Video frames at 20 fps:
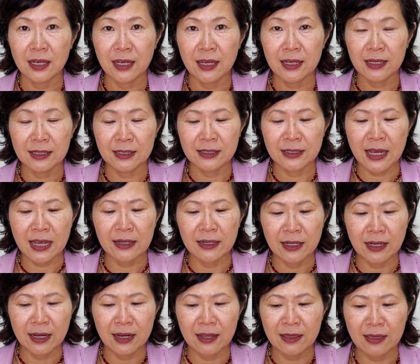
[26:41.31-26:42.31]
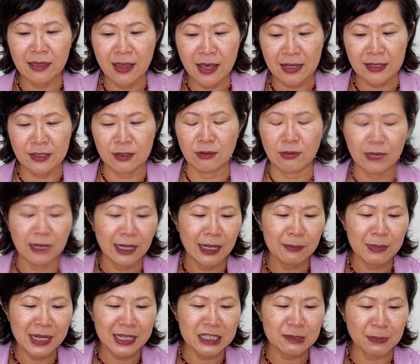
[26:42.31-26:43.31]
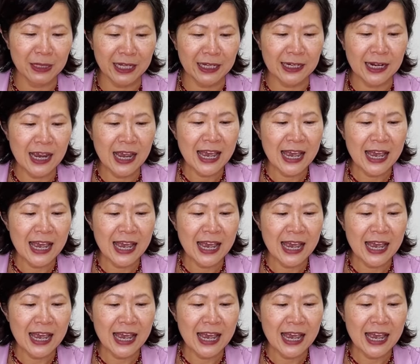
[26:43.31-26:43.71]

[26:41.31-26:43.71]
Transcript: is set in this. Let me explain.